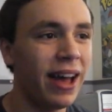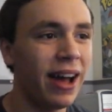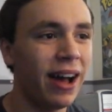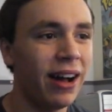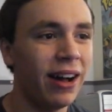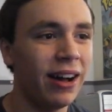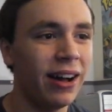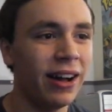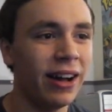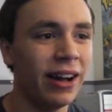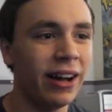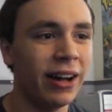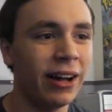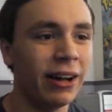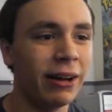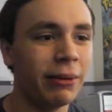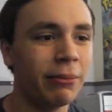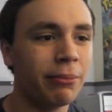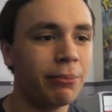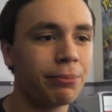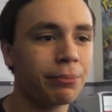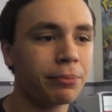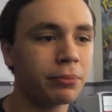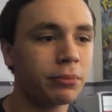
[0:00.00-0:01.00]
I
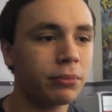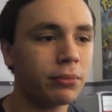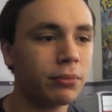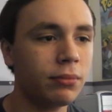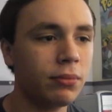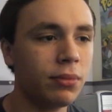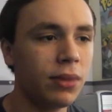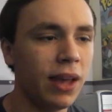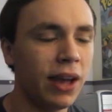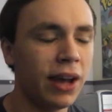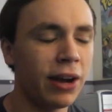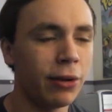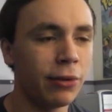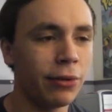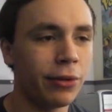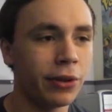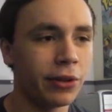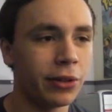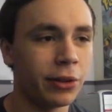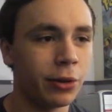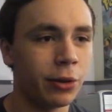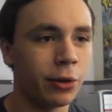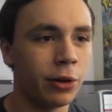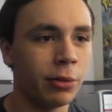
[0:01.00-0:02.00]
don't think
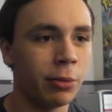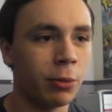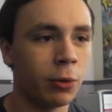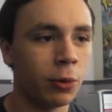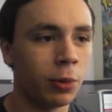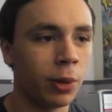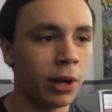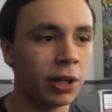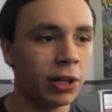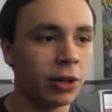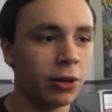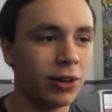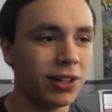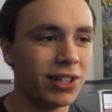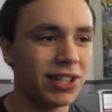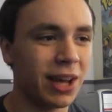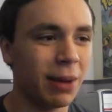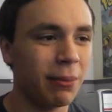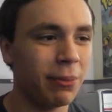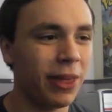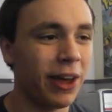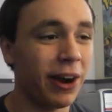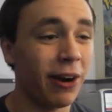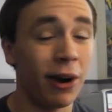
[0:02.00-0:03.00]
there are any more red coins
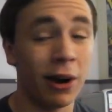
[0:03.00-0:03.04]
up there.